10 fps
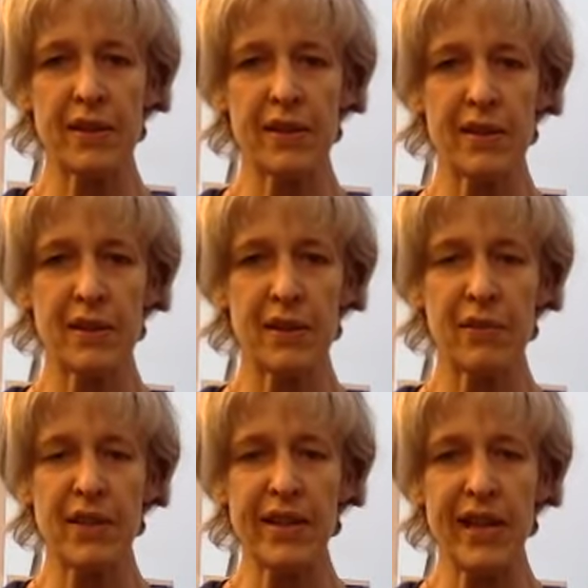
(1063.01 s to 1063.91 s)
it's not
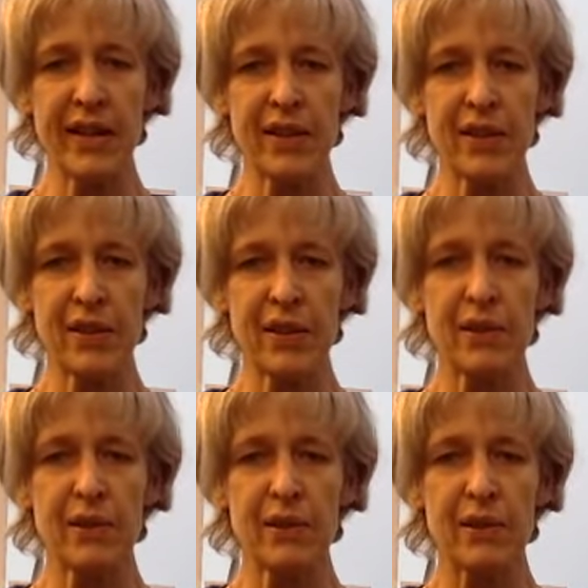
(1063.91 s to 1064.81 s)
very
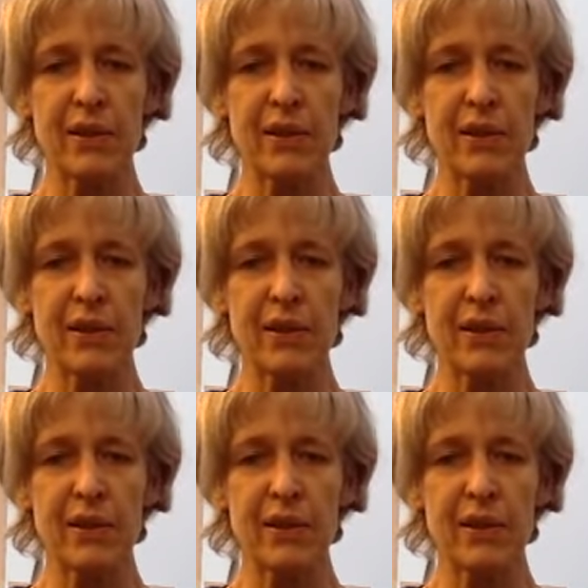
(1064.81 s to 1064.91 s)
external.